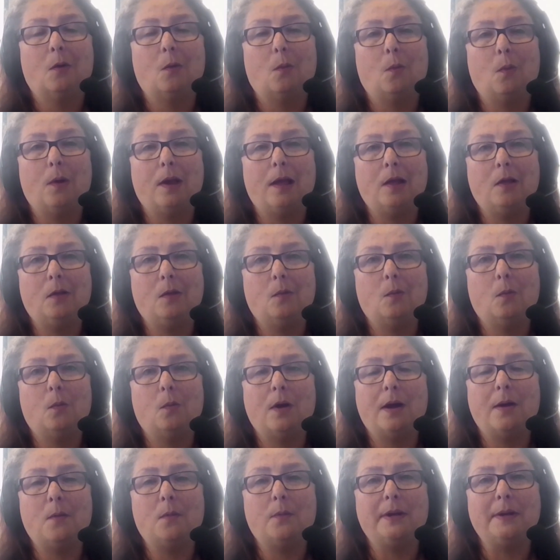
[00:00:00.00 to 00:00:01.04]
well,
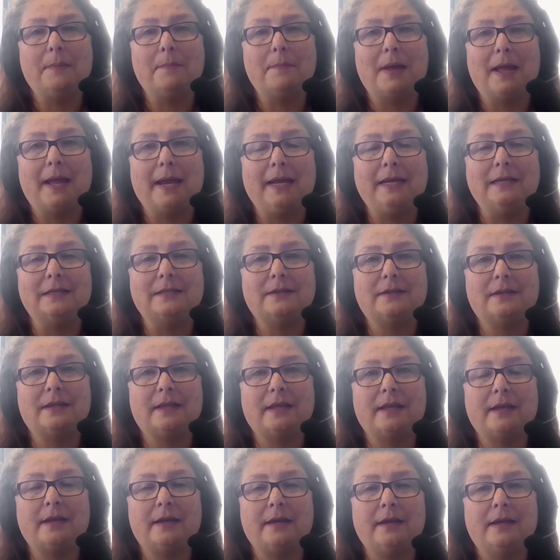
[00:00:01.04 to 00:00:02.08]
what we might
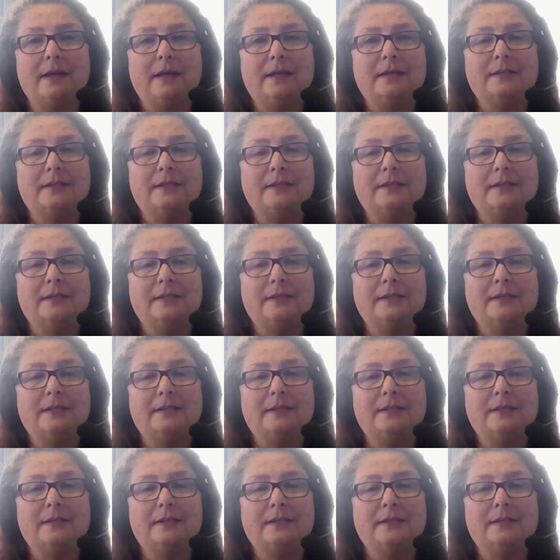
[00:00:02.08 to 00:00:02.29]
then